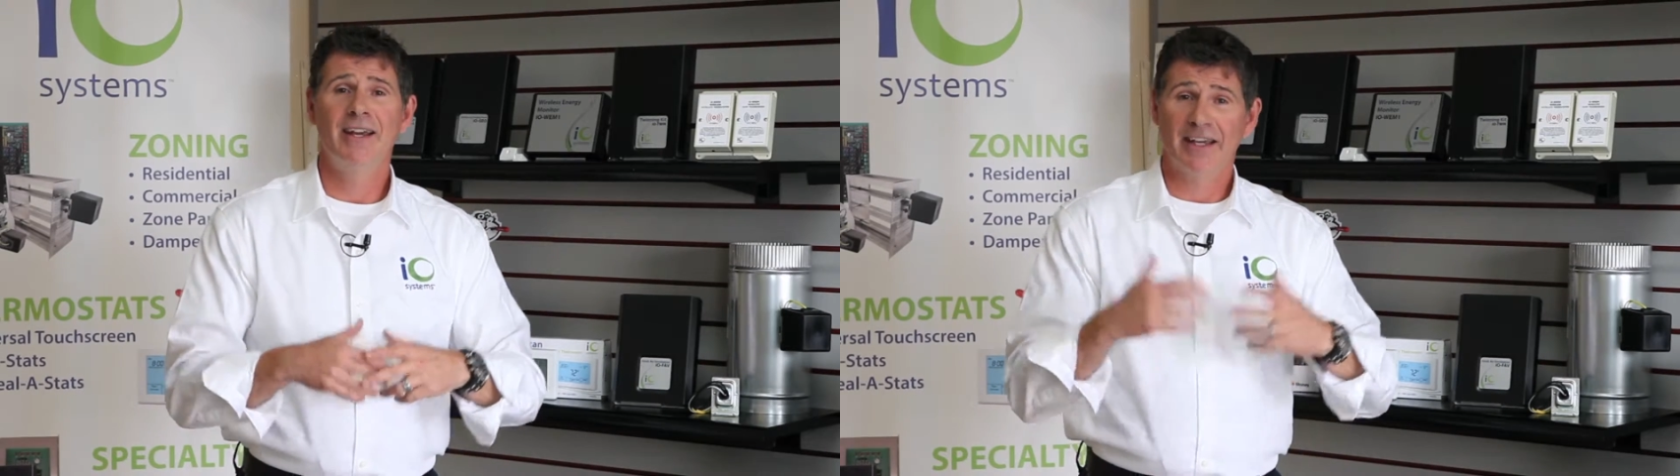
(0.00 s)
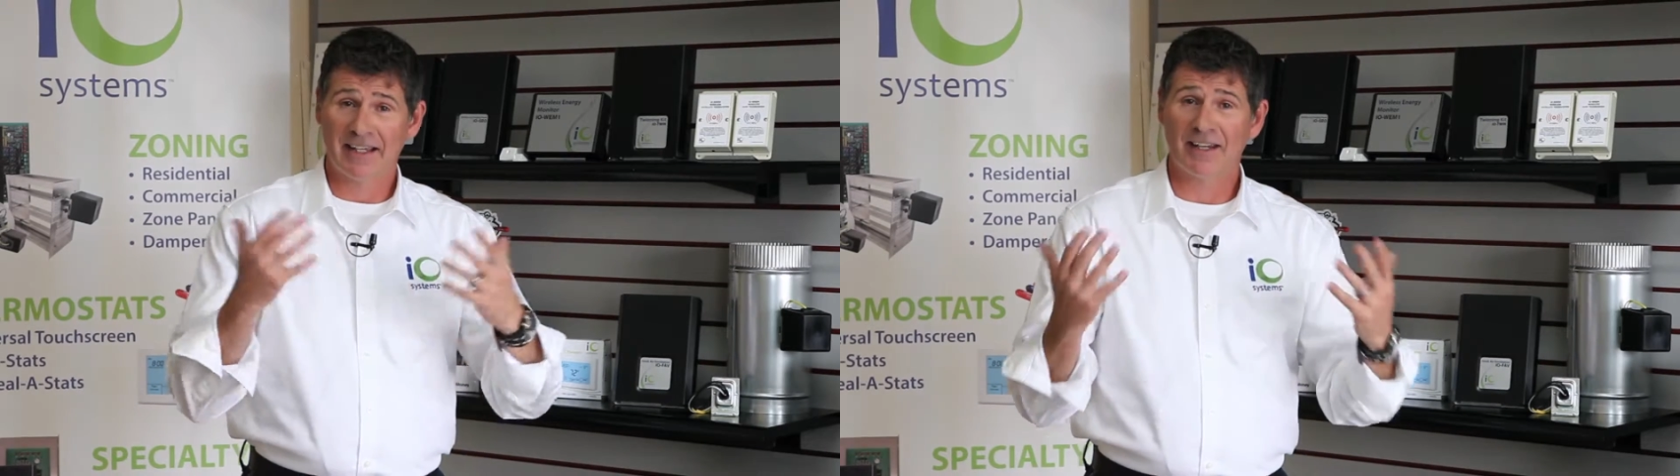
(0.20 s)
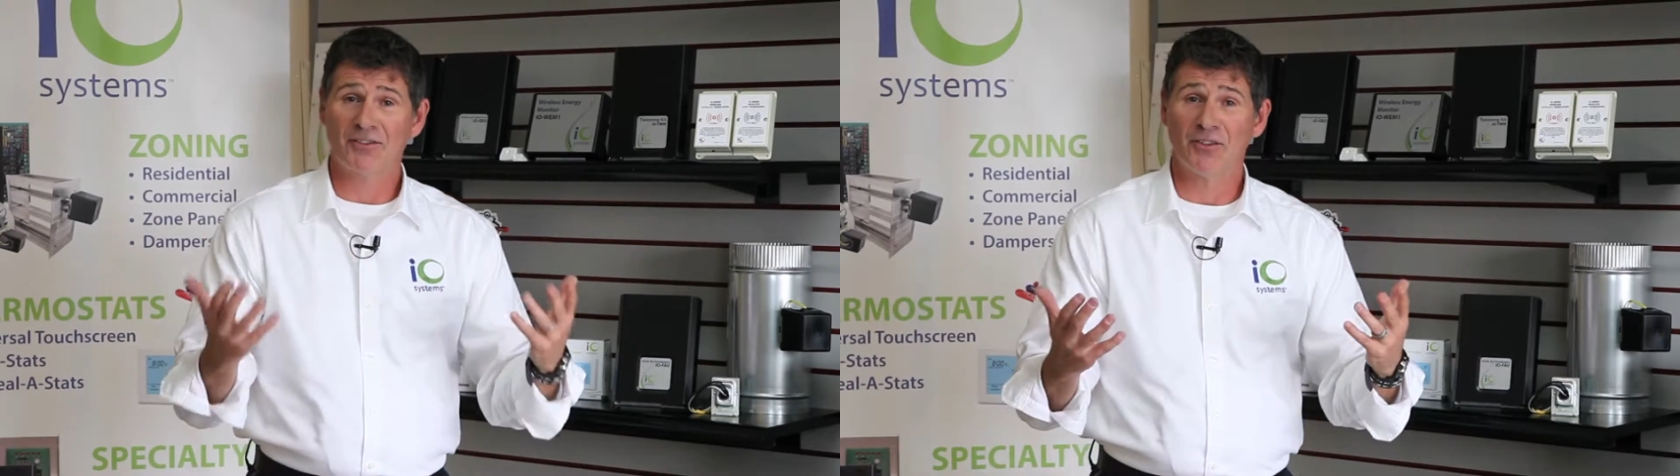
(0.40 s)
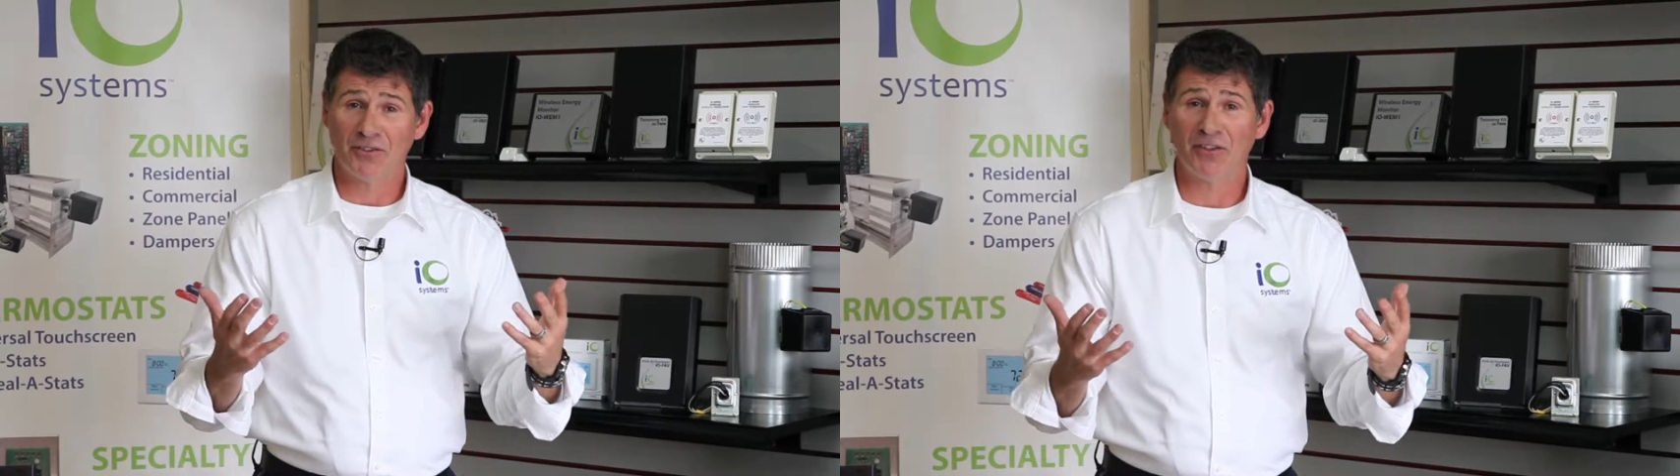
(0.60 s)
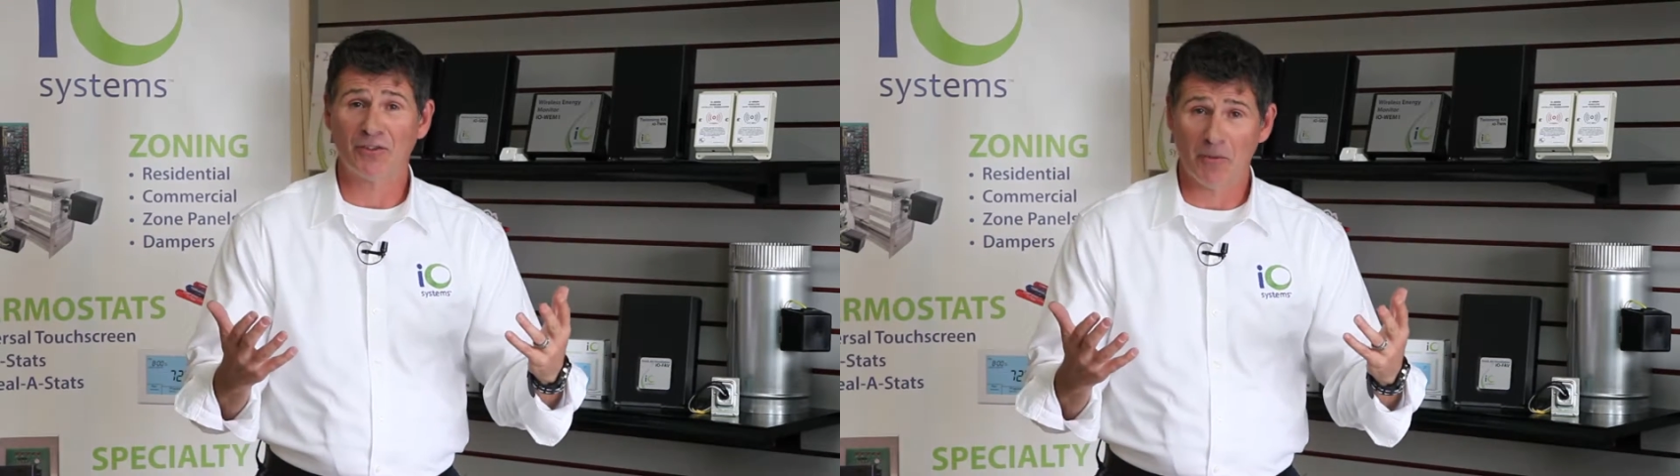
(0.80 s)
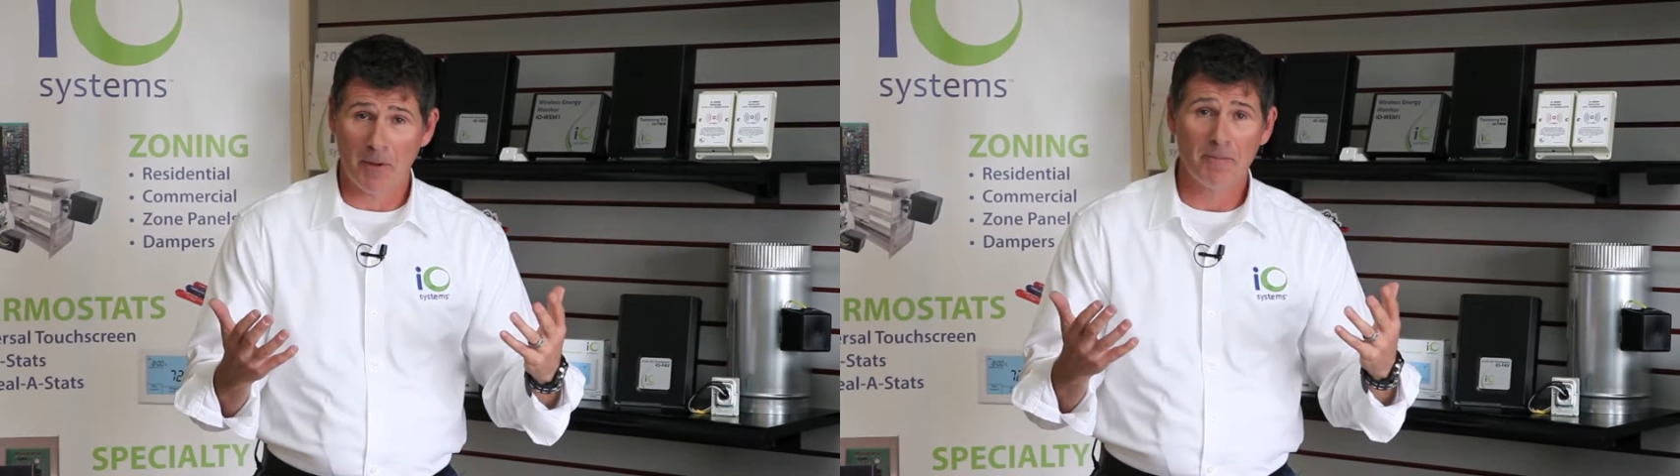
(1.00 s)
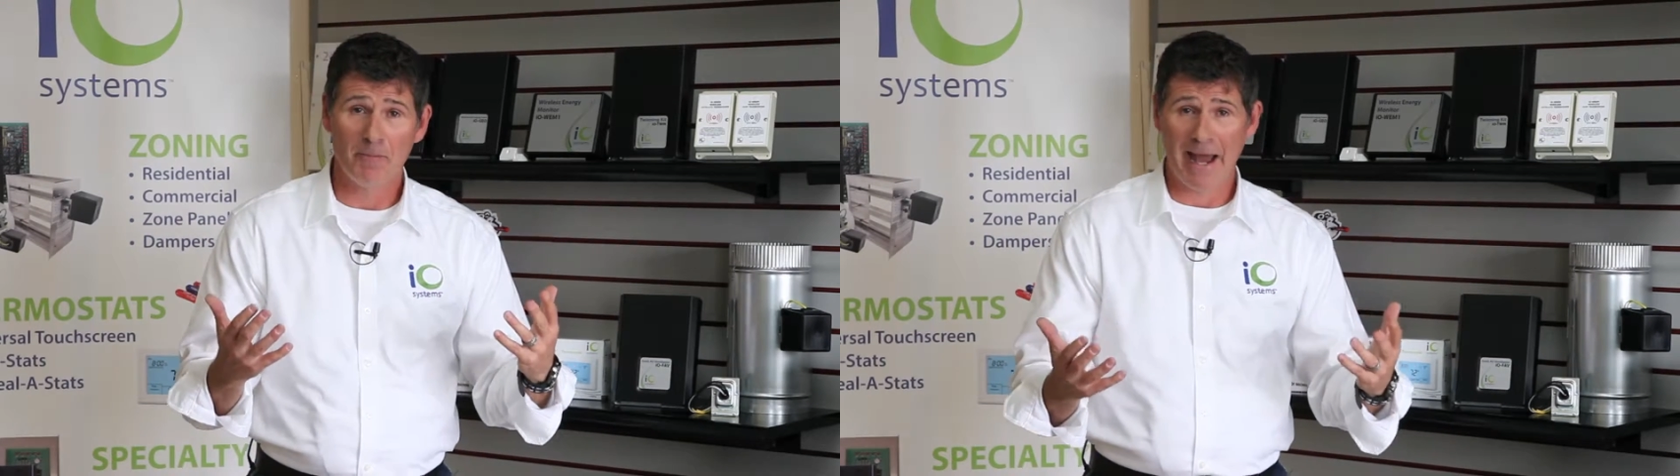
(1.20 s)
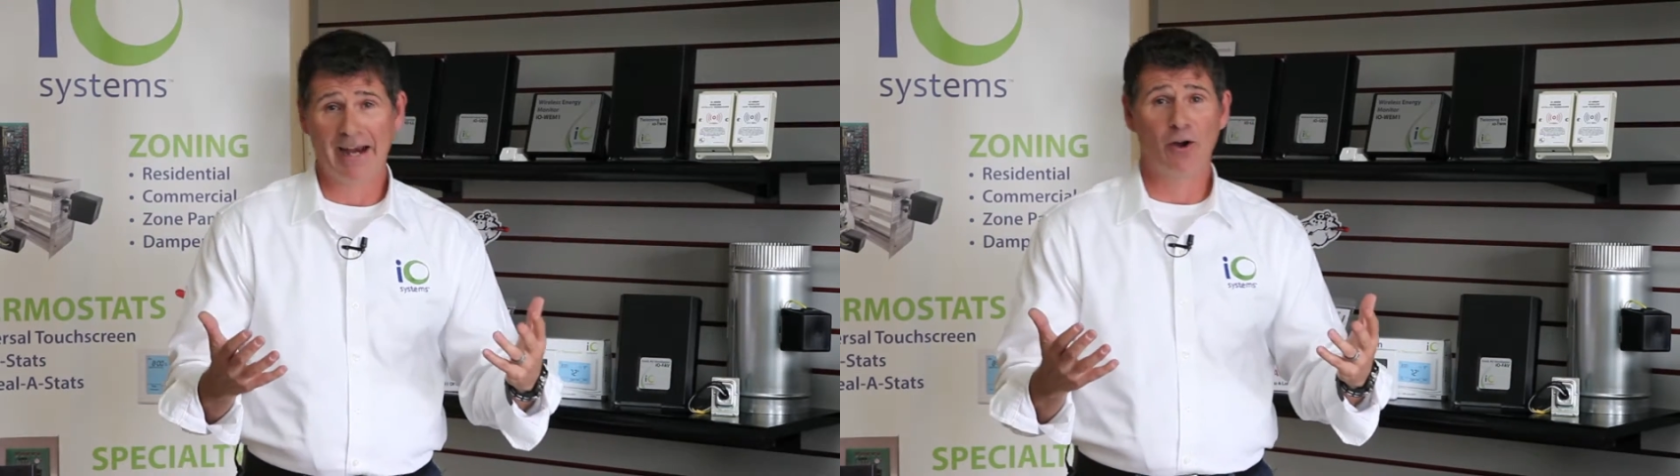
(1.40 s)
it kicks the system
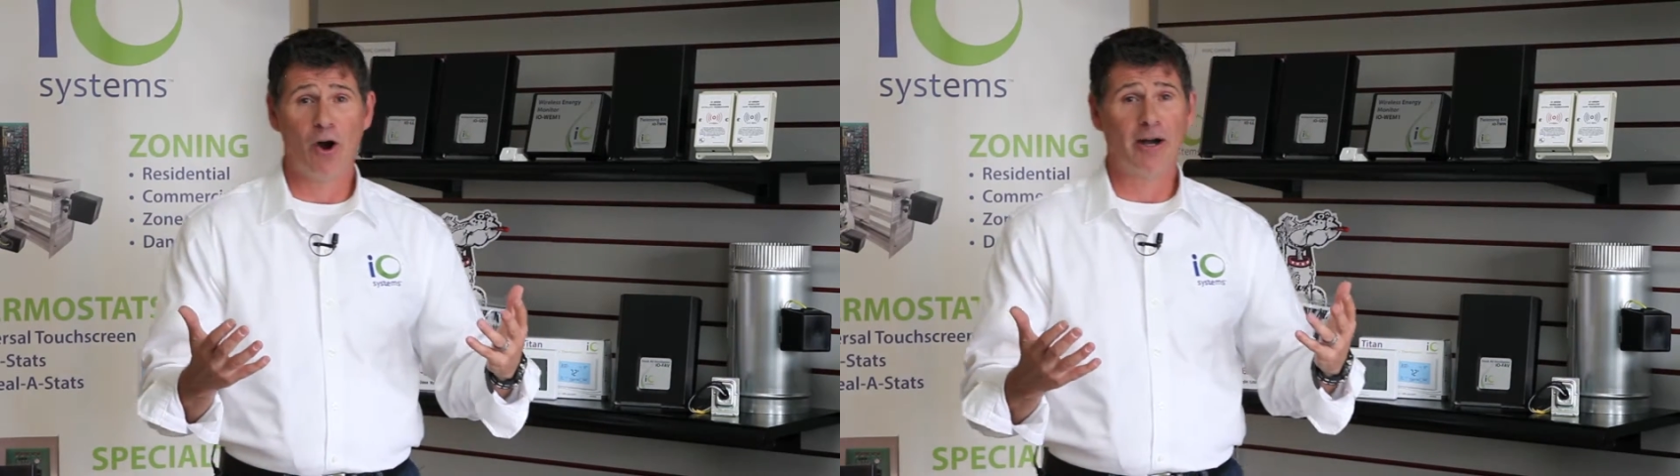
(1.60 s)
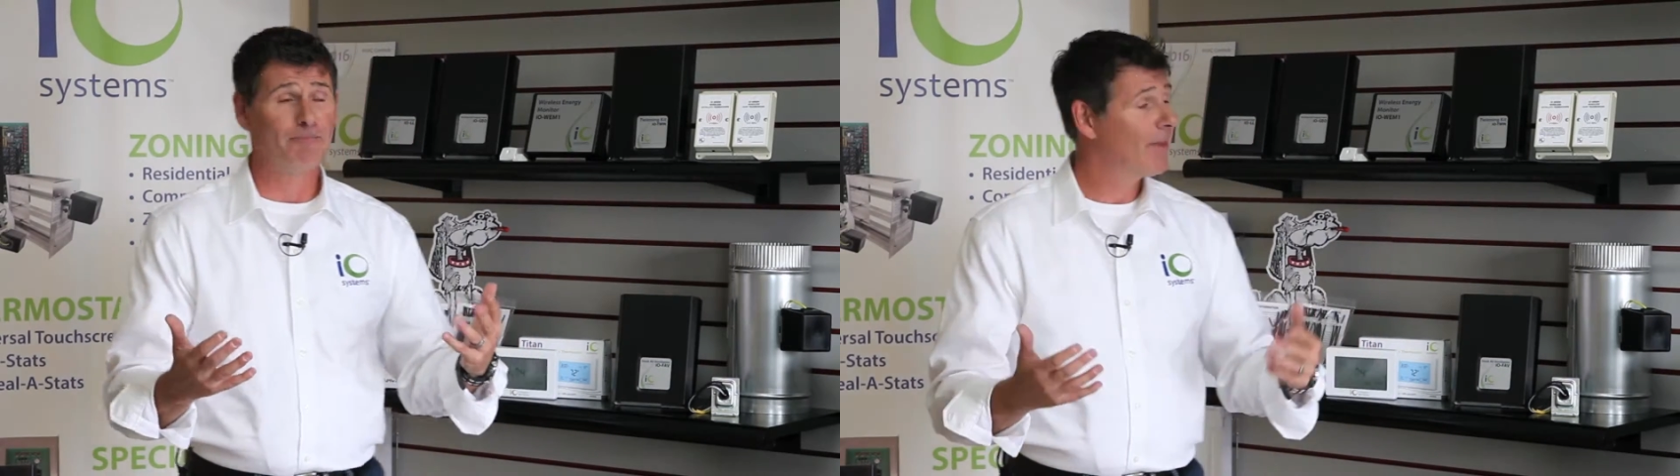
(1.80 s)
back on.